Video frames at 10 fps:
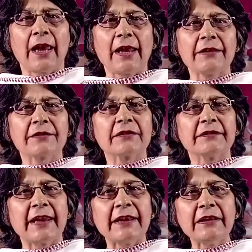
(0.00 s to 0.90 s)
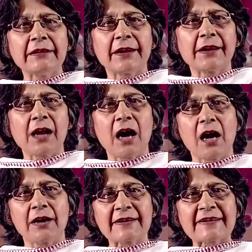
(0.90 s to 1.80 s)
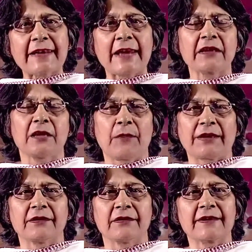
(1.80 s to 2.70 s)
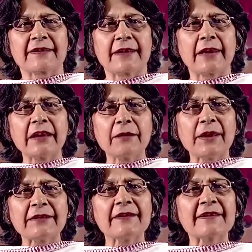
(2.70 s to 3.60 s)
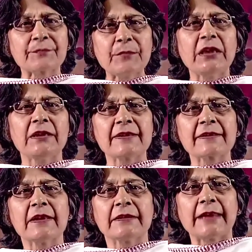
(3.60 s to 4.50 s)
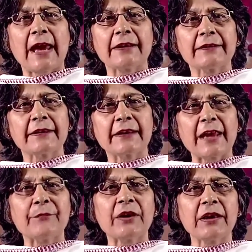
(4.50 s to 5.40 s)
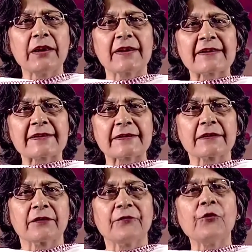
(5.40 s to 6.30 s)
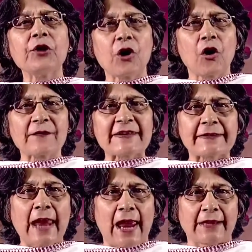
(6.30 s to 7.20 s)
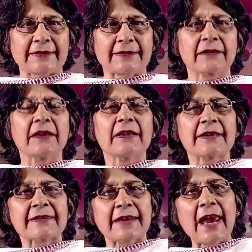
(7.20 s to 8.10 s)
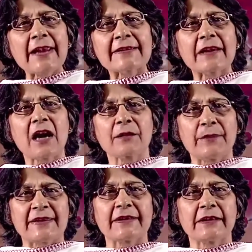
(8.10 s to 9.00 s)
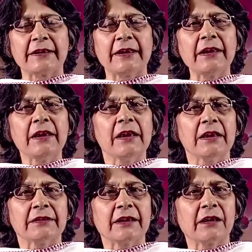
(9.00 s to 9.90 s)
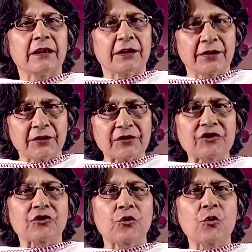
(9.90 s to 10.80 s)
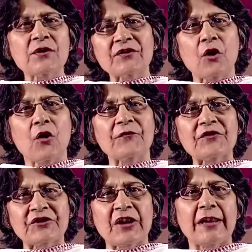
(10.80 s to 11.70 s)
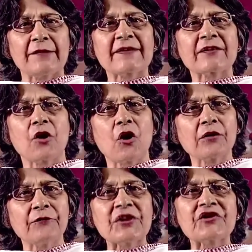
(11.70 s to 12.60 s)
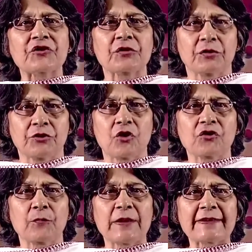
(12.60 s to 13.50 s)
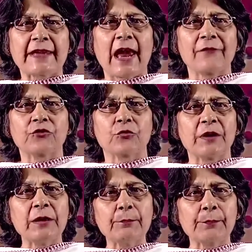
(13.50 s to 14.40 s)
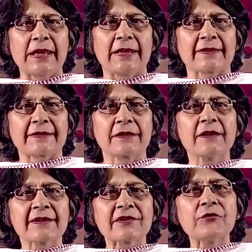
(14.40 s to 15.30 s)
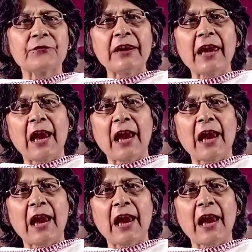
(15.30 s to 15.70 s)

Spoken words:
And then there are stacking methods. Stacking methods means that the library is full of stacks. Stacks are basically the rows of shelves on which documents have to be placed. So, we